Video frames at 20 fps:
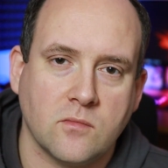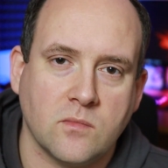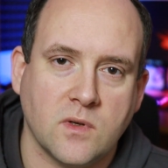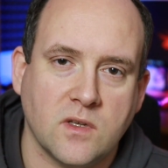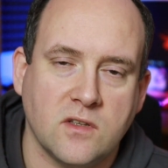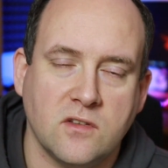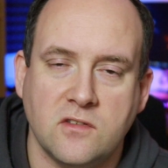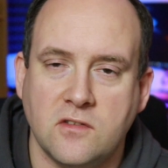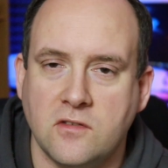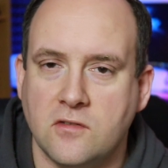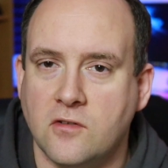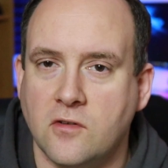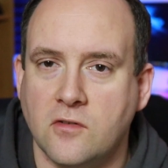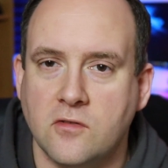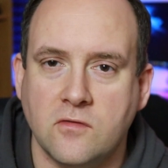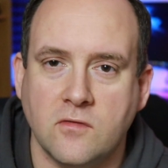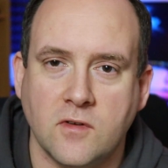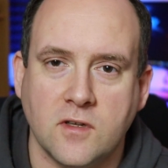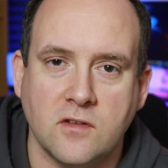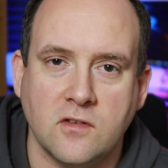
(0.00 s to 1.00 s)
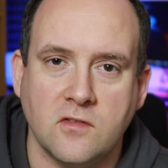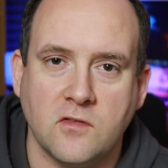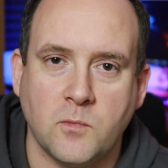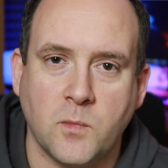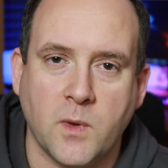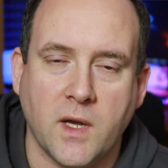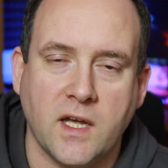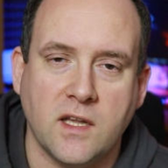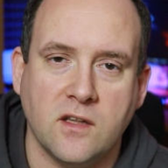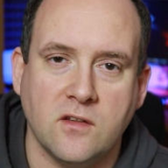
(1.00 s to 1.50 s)
but you don't want to
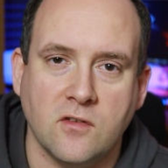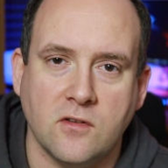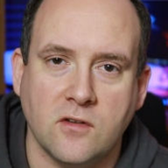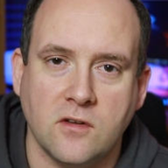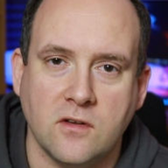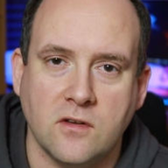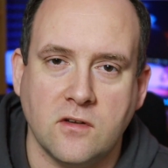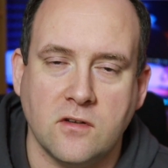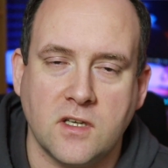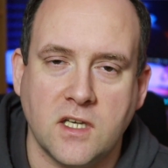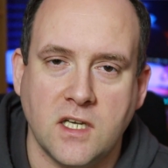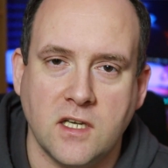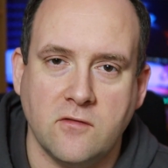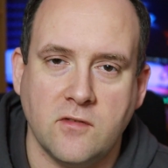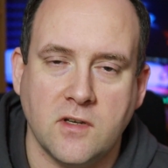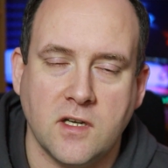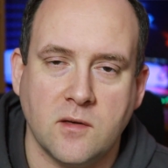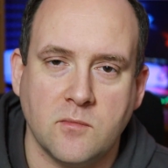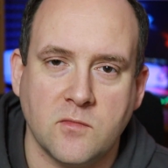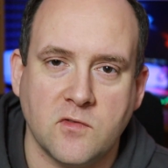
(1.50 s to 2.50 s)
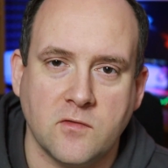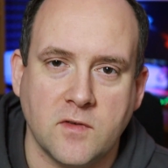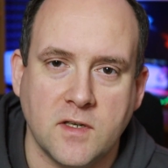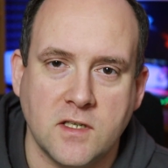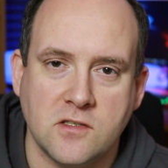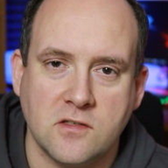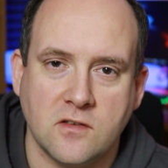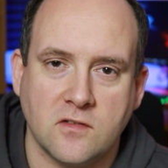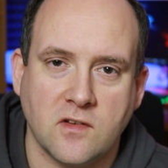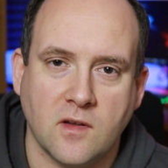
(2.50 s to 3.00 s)
spend on a KVM
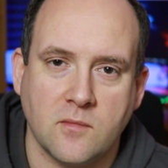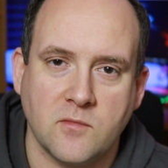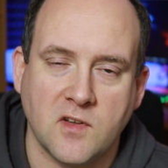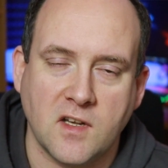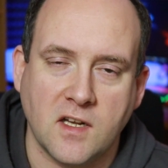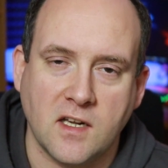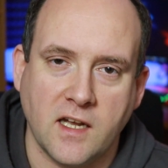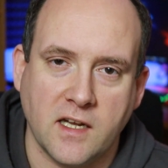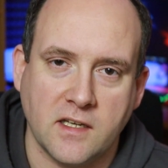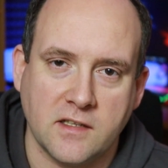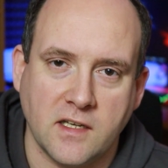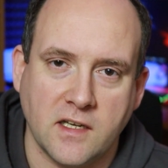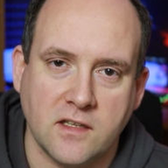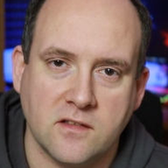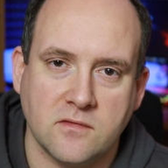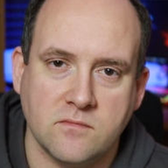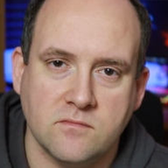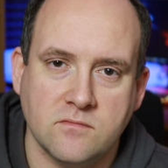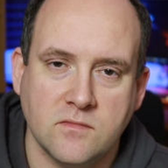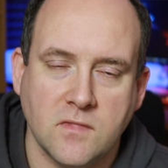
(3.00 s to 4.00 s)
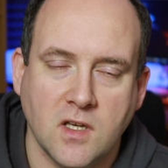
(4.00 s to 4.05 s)
switch or something like that.